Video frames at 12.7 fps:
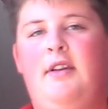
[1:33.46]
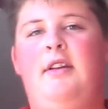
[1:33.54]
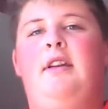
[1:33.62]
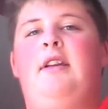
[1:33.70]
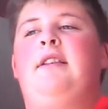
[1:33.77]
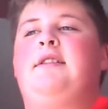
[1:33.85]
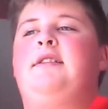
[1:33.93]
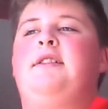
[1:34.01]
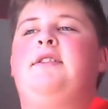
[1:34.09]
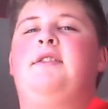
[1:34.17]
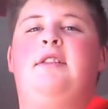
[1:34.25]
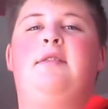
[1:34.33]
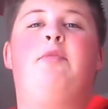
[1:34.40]
Unless I
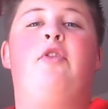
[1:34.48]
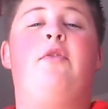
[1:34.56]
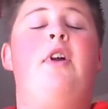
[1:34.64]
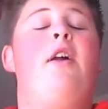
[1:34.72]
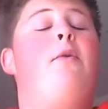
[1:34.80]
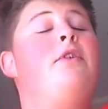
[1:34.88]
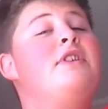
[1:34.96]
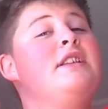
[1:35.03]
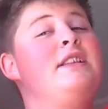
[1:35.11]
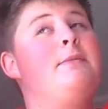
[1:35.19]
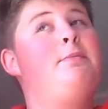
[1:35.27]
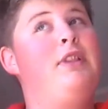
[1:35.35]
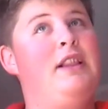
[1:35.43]
decide to move, which is a
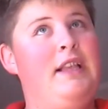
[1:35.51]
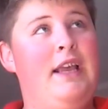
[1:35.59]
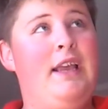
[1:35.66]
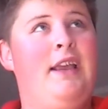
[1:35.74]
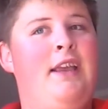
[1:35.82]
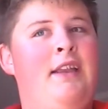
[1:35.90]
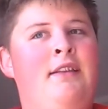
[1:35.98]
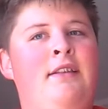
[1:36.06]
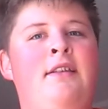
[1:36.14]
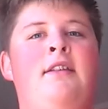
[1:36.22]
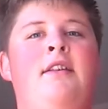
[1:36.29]
plan